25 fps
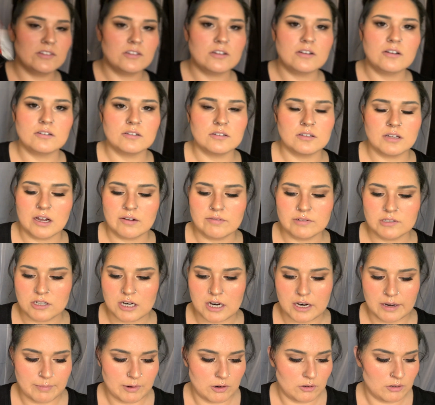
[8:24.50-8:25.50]
though I was
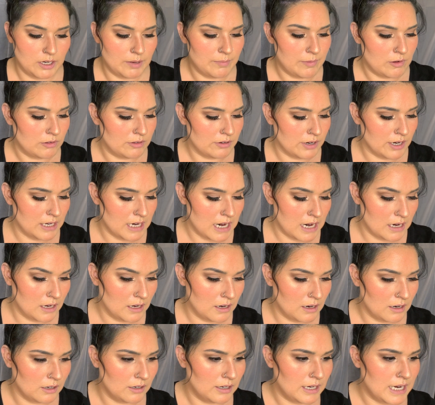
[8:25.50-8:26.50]
talking about Nemo thread, not,
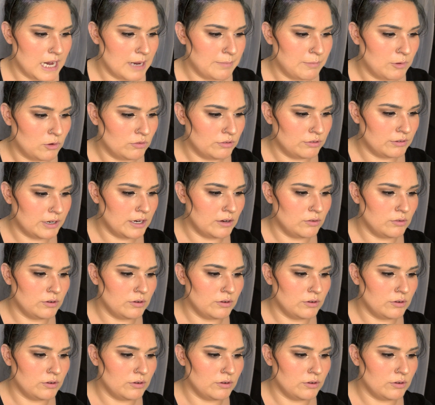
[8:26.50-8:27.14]
or Nemo thread or